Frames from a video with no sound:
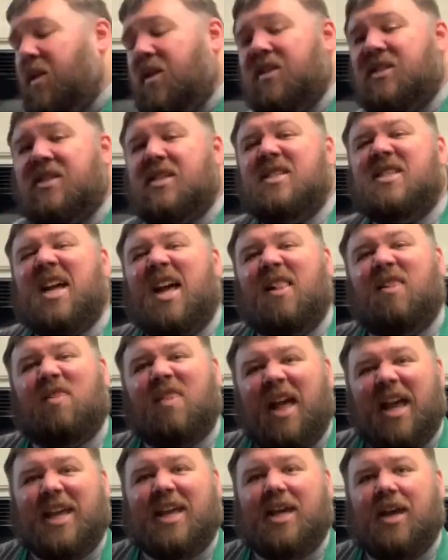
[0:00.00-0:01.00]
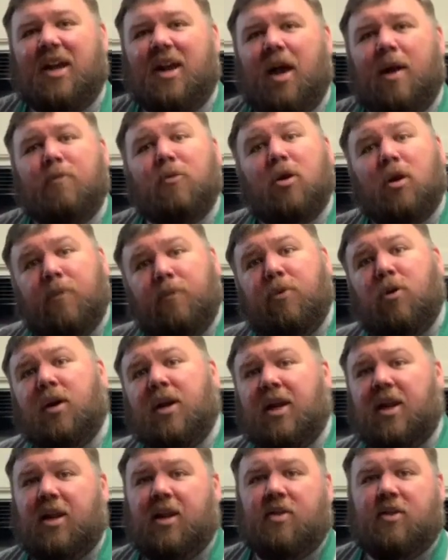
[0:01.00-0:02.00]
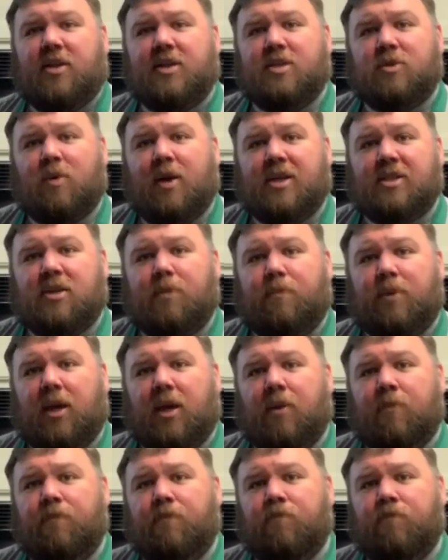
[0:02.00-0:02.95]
since I like it, I'm going to put it in this recipe.